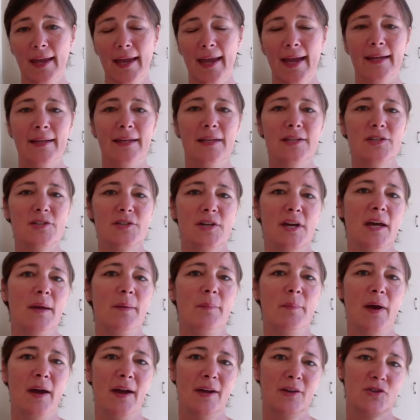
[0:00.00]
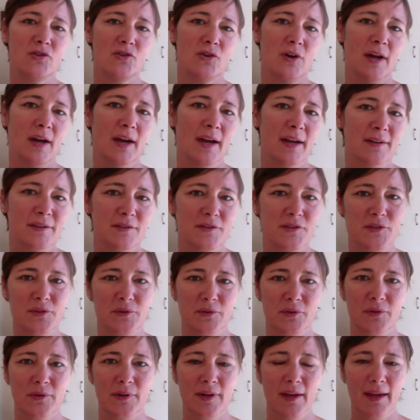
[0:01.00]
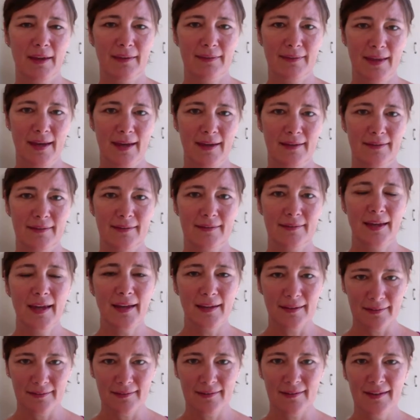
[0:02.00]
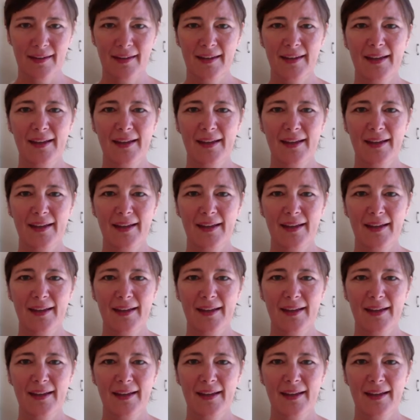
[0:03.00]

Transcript: And each time I tried to create that scent,